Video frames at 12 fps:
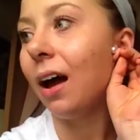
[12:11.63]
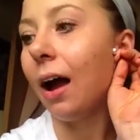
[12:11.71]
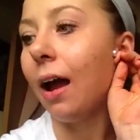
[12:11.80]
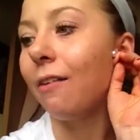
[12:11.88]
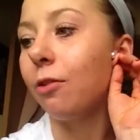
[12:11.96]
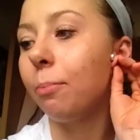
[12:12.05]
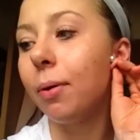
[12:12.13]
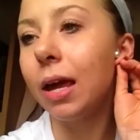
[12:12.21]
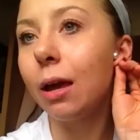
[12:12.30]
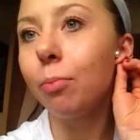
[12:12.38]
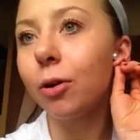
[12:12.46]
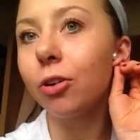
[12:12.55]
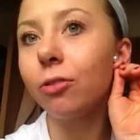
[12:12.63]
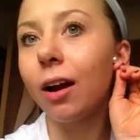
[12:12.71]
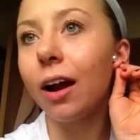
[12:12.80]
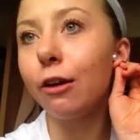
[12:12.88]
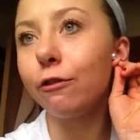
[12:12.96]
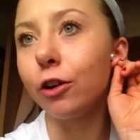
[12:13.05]
I have a paper to
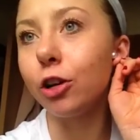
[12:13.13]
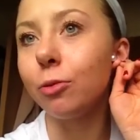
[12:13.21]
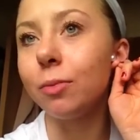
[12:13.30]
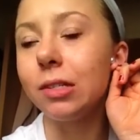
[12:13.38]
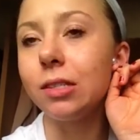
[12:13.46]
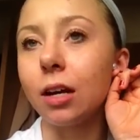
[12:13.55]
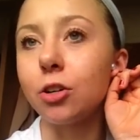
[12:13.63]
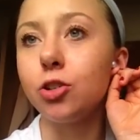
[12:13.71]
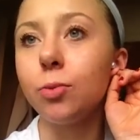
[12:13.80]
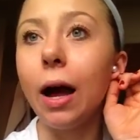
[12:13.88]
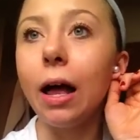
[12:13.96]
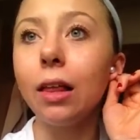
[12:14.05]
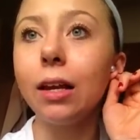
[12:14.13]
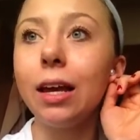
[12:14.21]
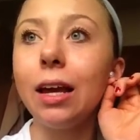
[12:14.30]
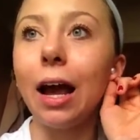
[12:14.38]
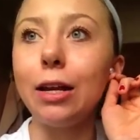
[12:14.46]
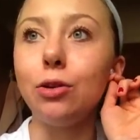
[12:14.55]
write for human
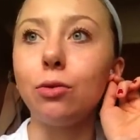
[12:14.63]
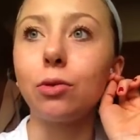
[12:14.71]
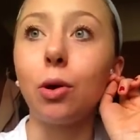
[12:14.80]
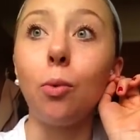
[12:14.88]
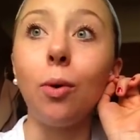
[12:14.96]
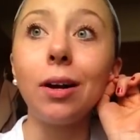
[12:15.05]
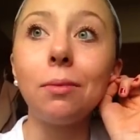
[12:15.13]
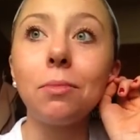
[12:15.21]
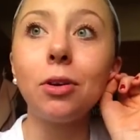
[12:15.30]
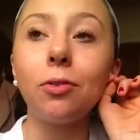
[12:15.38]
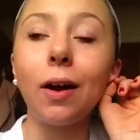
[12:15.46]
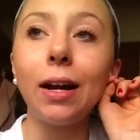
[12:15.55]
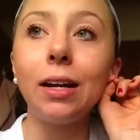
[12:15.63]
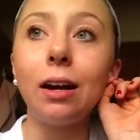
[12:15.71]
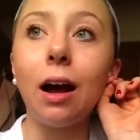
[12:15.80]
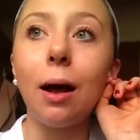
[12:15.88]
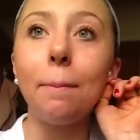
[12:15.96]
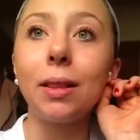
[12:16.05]
sexuality. I don't know what I'm going to write it
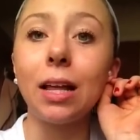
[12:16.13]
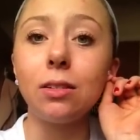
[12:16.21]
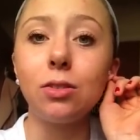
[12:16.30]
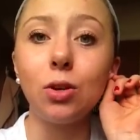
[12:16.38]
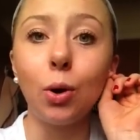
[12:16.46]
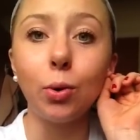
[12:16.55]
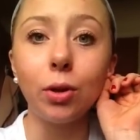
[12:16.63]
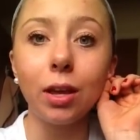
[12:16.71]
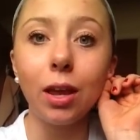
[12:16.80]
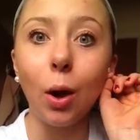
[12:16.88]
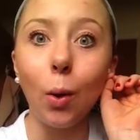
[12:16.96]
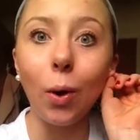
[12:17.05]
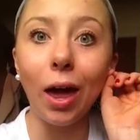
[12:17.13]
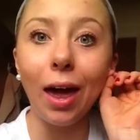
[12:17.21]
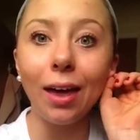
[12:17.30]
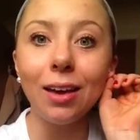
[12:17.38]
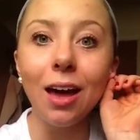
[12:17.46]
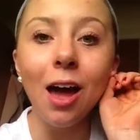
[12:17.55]
on, but that's totally
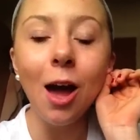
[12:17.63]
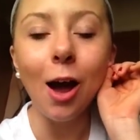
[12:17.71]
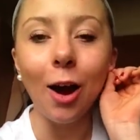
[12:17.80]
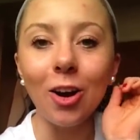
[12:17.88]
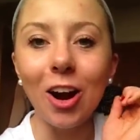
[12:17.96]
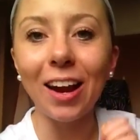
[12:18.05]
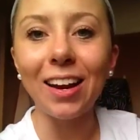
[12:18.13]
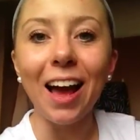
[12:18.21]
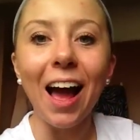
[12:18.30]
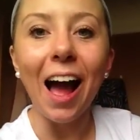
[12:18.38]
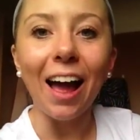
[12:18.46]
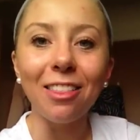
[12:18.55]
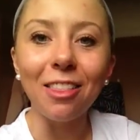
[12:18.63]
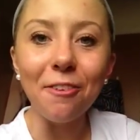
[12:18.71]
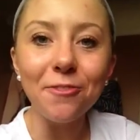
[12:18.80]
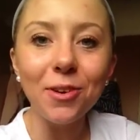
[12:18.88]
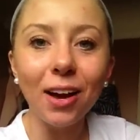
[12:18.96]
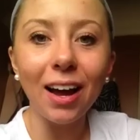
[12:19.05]
okay. All right. I
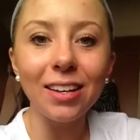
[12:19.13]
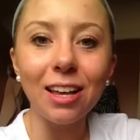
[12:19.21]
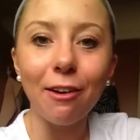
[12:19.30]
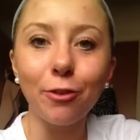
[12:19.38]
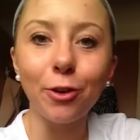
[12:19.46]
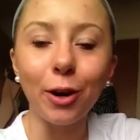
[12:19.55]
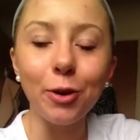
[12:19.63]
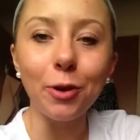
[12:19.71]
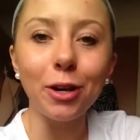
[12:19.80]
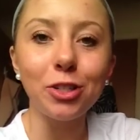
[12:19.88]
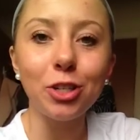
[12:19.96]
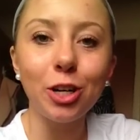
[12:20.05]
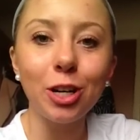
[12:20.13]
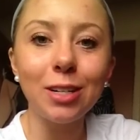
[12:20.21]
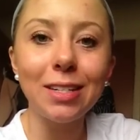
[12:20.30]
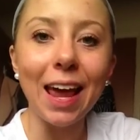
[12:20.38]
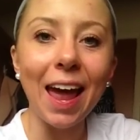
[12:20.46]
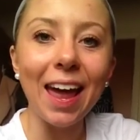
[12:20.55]
love you guys. Have a great rest of your
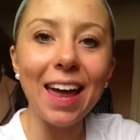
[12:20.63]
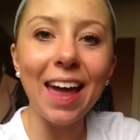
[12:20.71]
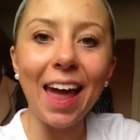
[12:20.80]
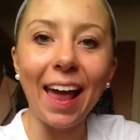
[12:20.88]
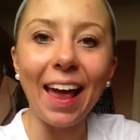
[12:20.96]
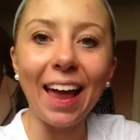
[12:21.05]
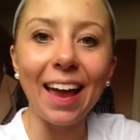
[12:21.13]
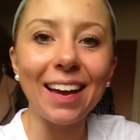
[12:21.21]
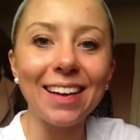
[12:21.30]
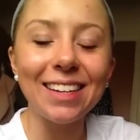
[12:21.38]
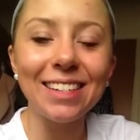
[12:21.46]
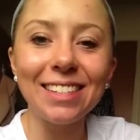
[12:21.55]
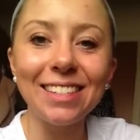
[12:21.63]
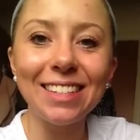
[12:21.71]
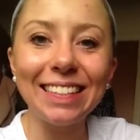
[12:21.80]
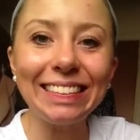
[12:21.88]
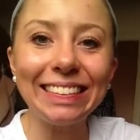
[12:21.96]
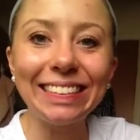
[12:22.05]
day, and
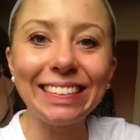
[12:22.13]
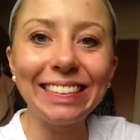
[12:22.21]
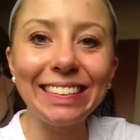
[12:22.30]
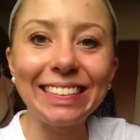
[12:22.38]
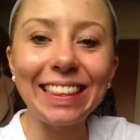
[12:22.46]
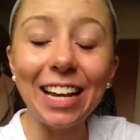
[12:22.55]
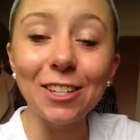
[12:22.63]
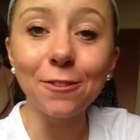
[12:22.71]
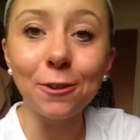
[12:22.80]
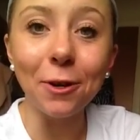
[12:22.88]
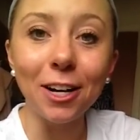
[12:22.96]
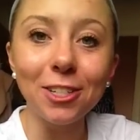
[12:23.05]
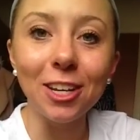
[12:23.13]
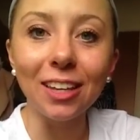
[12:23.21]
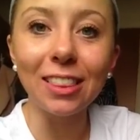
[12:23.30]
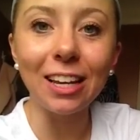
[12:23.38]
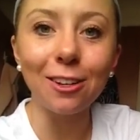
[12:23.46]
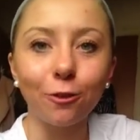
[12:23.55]
thanks for
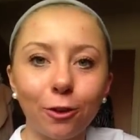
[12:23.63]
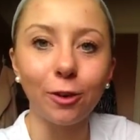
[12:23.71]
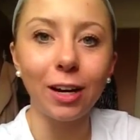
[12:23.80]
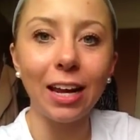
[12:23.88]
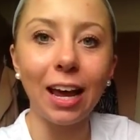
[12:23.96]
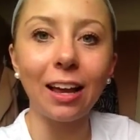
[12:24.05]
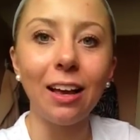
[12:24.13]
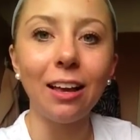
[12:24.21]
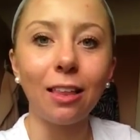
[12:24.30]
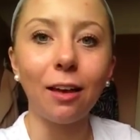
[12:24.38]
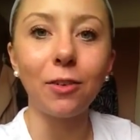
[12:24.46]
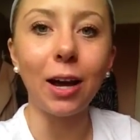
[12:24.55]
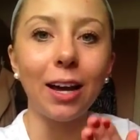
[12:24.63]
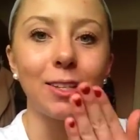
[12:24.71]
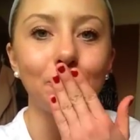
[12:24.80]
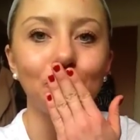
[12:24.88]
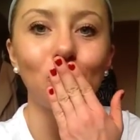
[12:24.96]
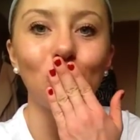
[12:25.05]
watching. Thanks for reading. Love you
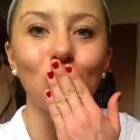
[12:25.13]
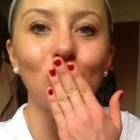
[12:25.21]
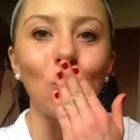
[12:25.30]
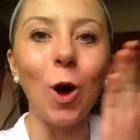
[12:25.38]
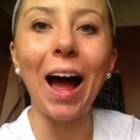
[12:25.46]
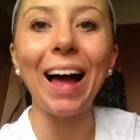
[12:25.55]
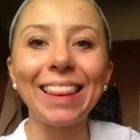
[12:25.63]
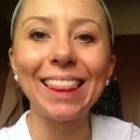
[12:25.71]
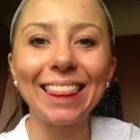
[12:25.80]
guys. Mwah.